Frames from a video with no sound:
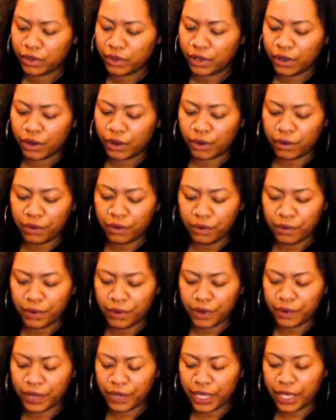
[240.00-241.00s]

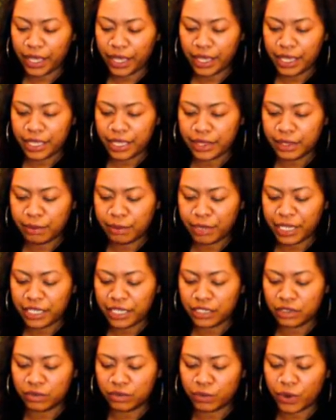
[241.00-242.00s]
Oh, okay. In the
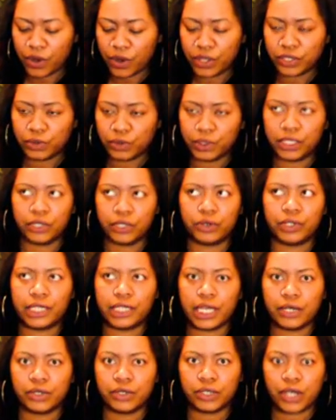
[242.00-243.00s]
Page of Wands with the
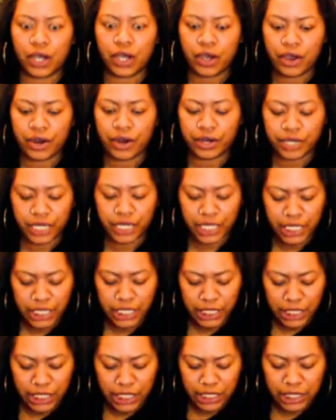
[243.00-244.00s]
Creator card
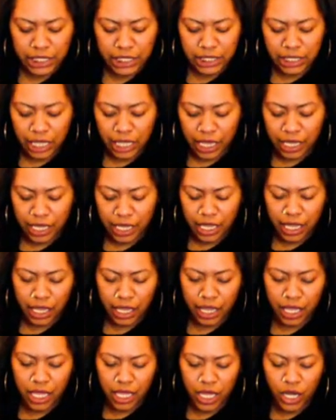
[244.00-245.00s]

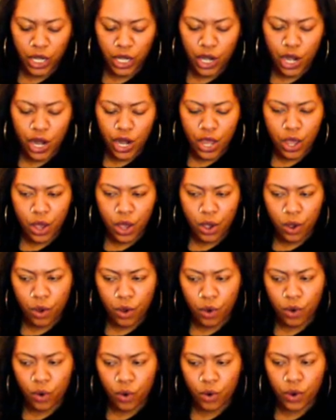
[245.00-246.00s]
saying
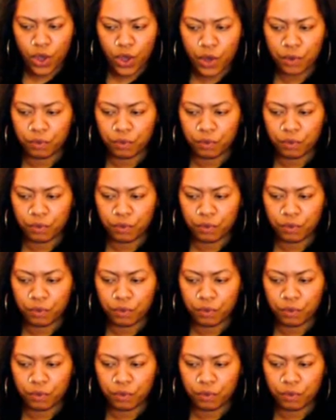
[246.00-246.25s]
no.